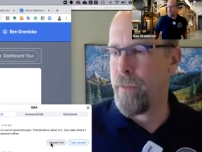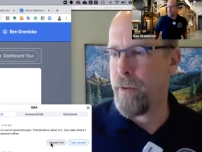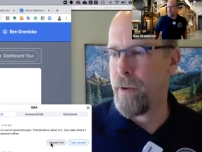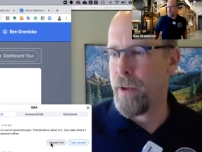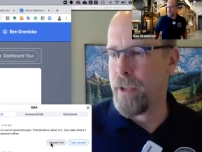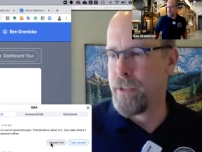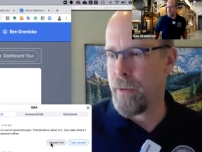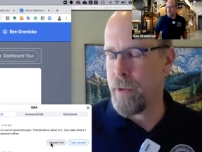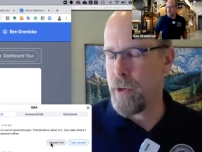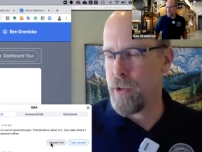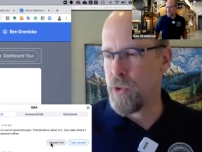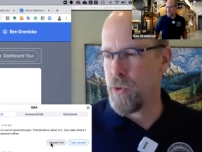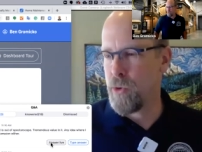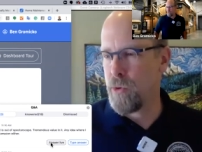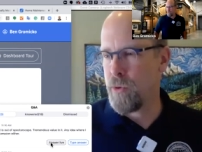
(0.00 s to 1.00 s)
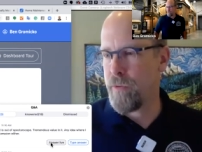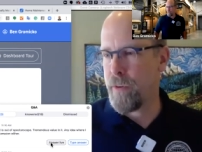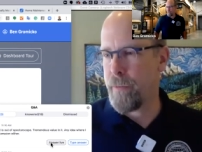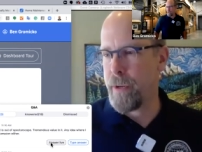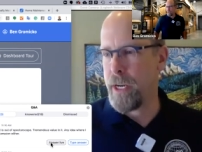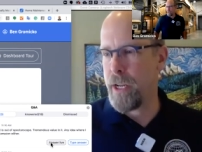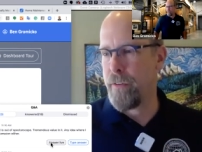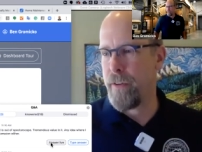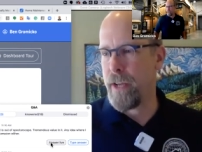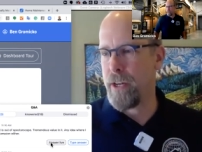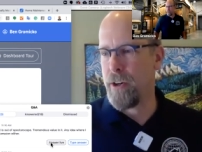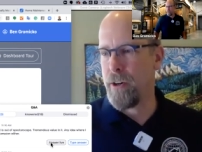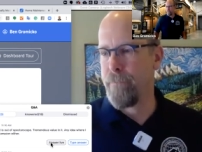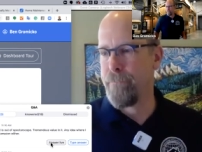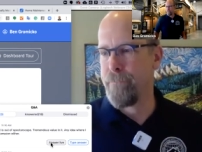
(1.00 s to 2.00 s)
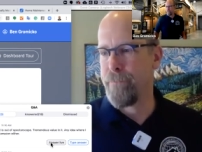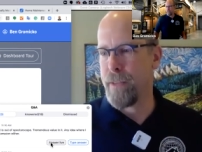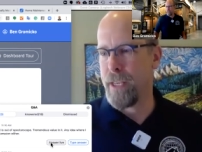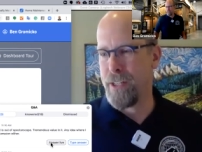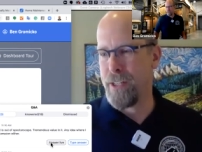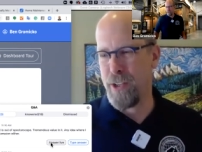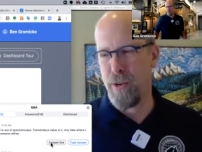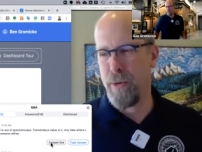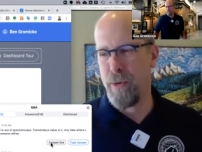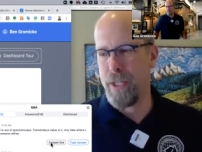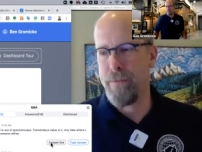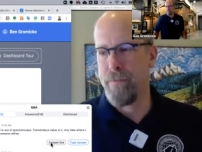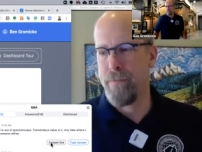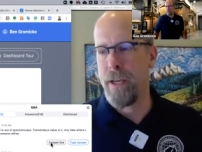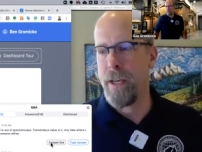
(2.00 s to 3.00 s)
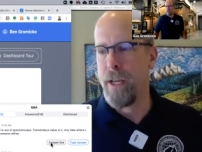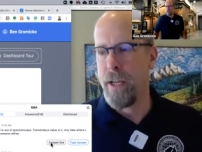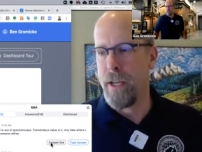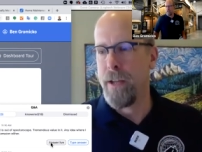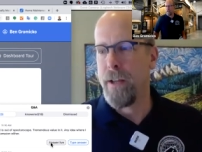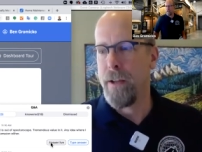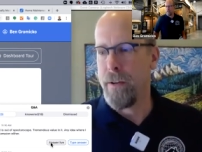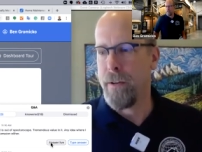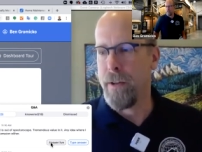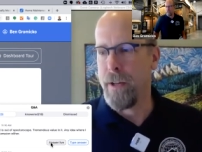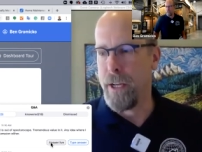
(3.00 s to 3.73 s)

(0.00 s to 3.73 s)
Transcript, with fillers: a similar tool from another vendor. And so we, you